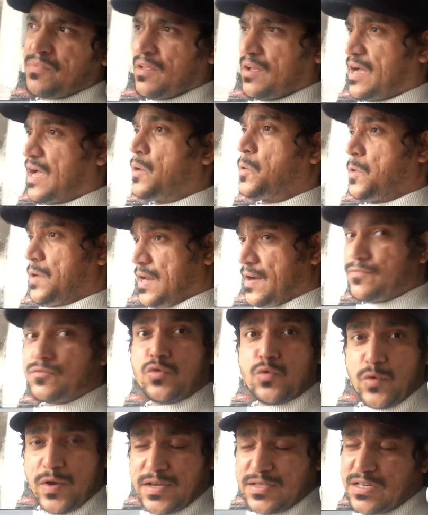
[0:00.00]
I would love to
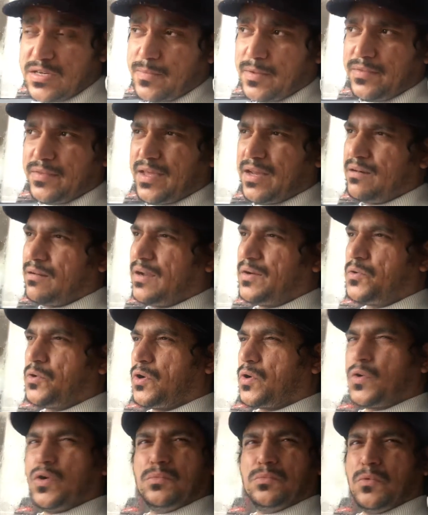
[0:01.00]
race it, but then I do not
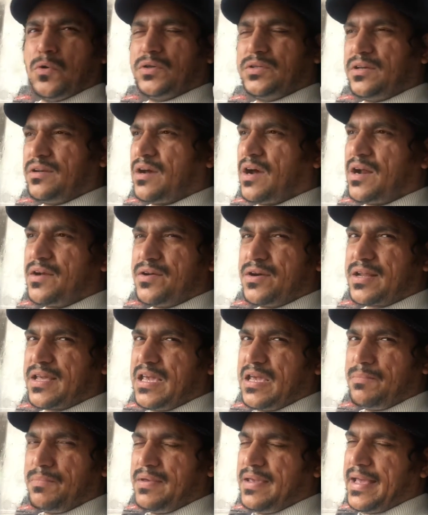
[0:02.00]
go more than 100
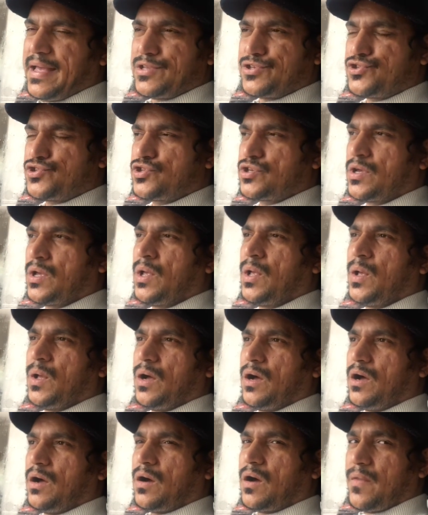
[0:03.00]
kph
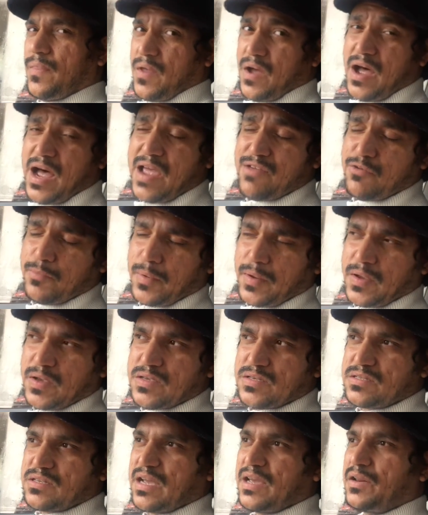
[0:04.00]
on the highway,
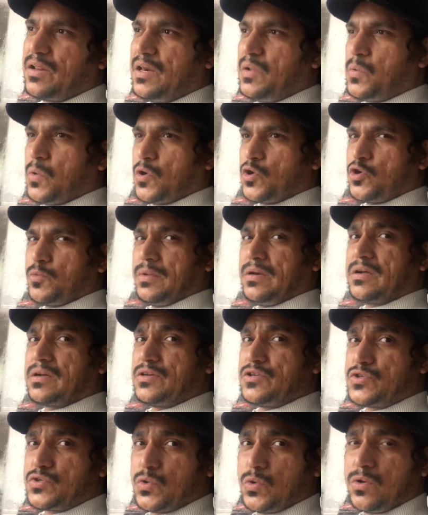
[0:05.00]
because I really want to be in
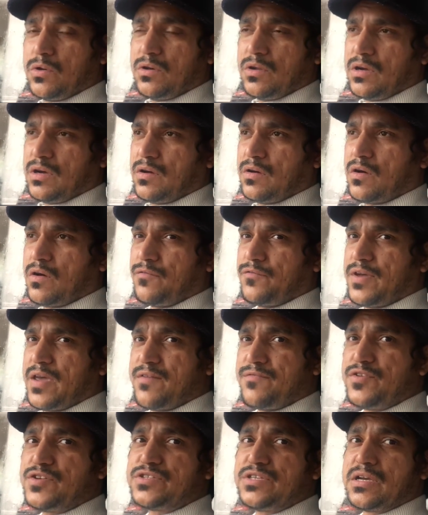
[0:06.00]
control of
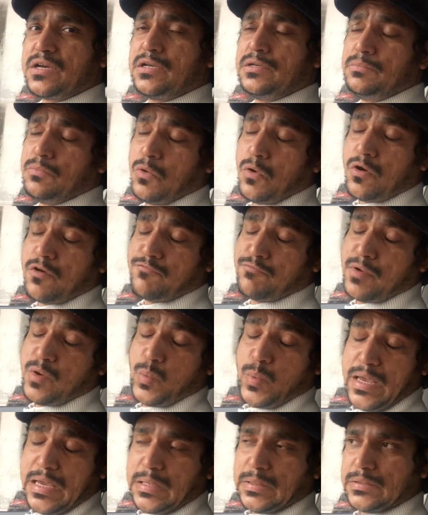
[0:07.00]
every single mode of my
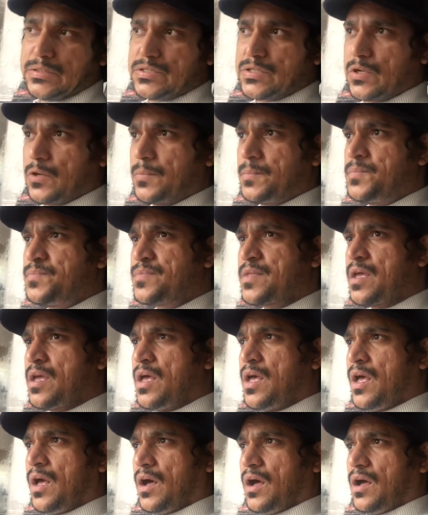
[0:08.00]
vehicle. So
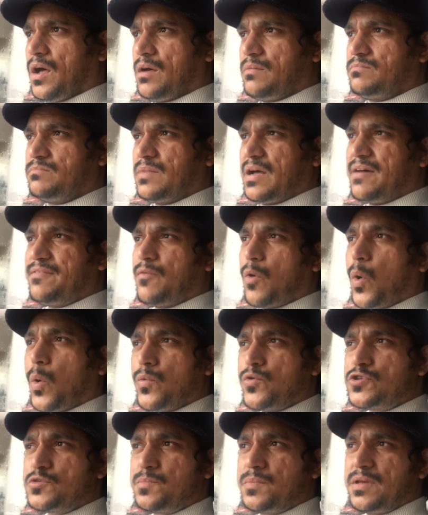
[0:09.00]
I've
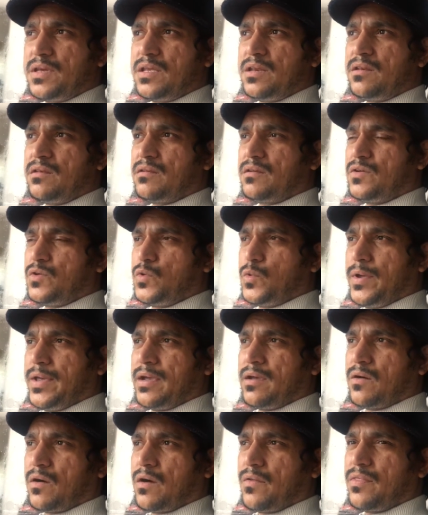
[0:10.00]
always been doing
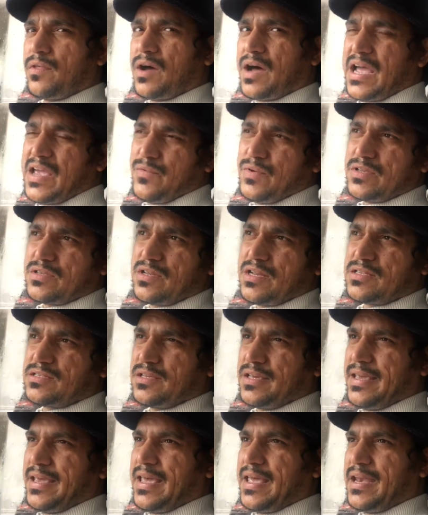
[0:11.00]
on the highways, let's say
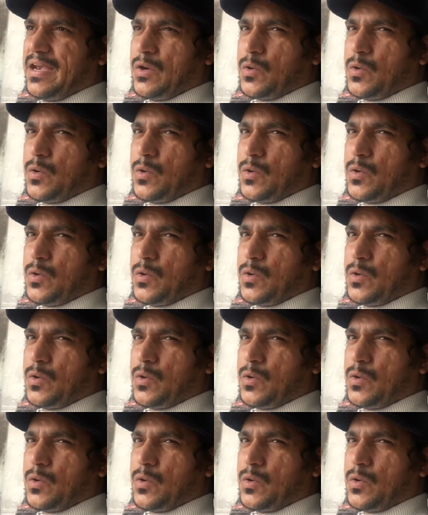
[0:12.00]
80 to